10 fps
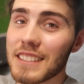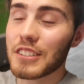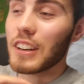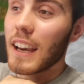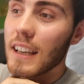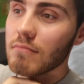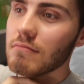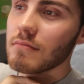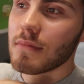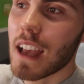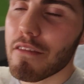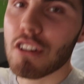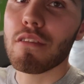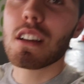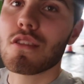here's got like
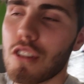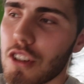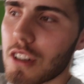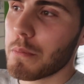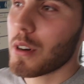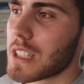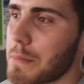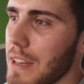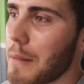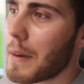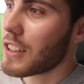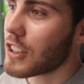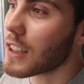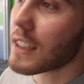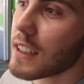every restaurant you can possibly imagine.